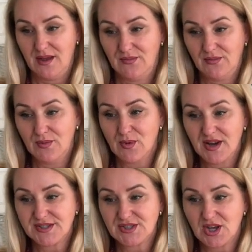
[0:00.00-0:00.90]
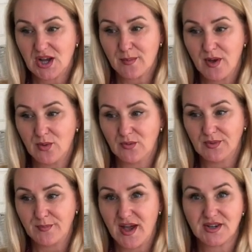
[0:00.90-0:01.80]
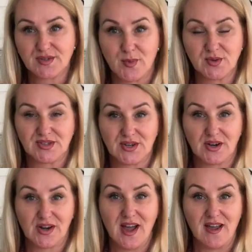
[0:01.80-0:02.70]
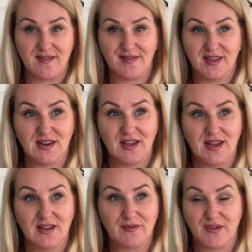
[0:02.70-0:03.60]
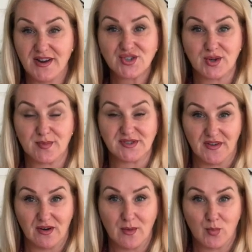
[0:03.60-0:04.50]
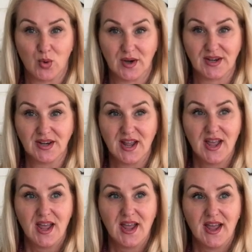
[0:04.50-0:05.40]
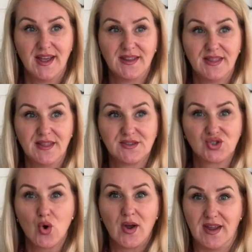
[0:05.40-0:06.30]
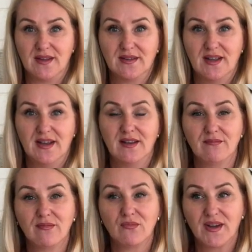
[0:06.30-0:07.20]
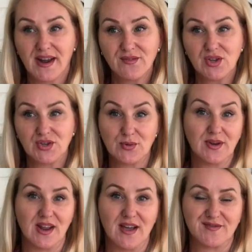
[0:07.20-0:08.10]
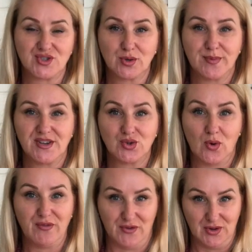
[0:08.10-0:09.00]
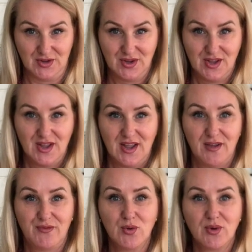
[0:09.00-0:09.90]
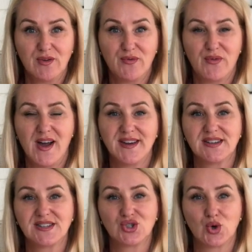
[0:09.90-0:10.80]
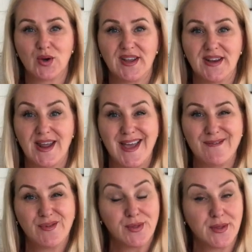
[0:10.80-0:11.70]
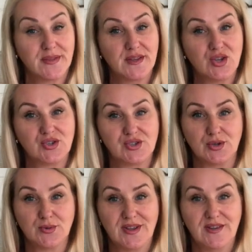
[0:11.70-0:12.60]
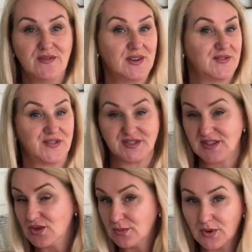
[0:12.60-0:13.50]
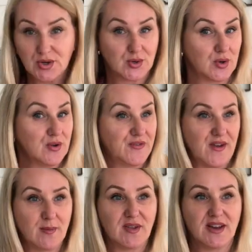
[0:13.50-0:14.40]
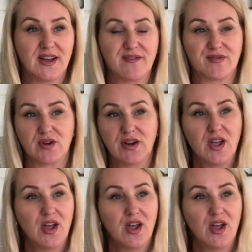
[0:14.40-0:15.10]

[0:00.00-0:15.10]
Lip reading: we wanted to talk about what matters most in our life, and friendship is very important, and joy. Whatever you do in life should be joyful. If you can find joy in everything that you do, even if it's in your work or your family life or